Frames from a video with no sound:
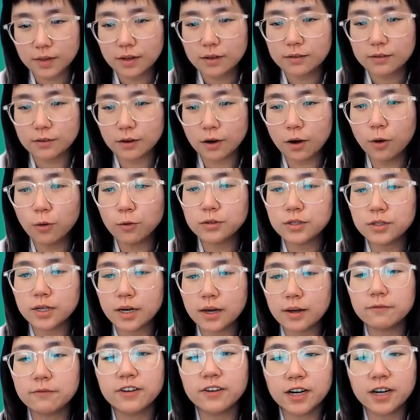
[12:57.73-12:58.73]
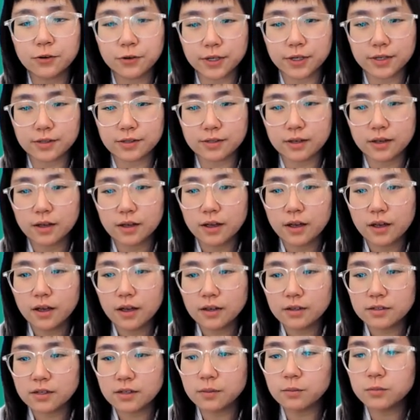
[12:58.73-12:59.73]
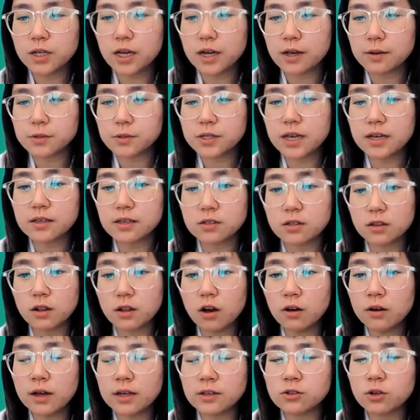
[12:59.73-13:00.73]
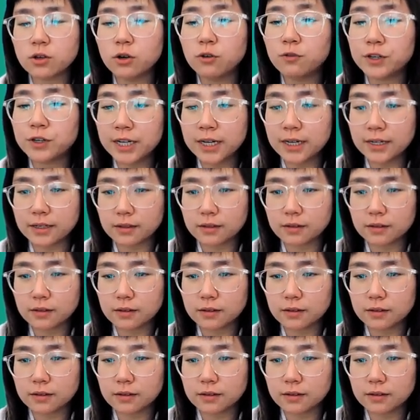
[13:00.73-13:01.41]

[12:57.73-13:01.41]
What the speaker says: The hold time varies, sometimes as long as overnight.